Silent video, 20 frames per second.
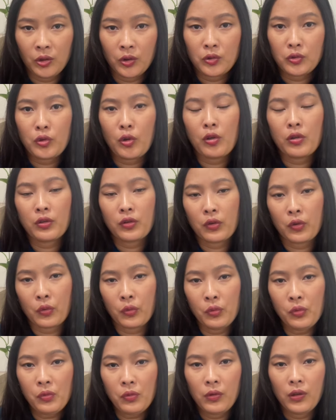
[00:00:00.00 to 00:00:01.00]
talk
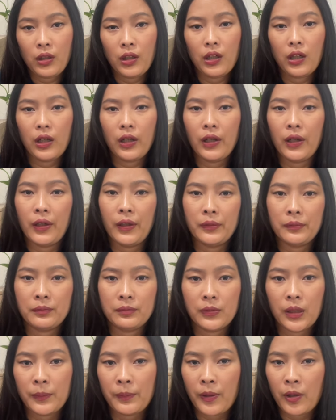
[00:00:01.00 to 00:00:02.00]
through
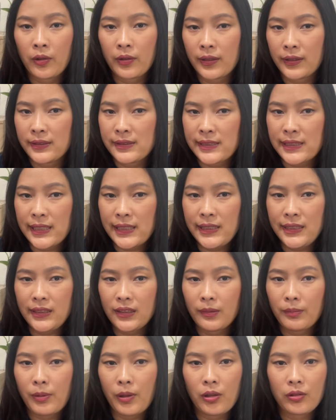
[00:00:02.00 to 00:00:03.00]
about the day,
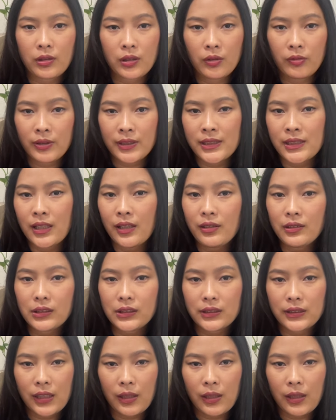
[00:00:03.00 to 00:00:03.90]
about the result,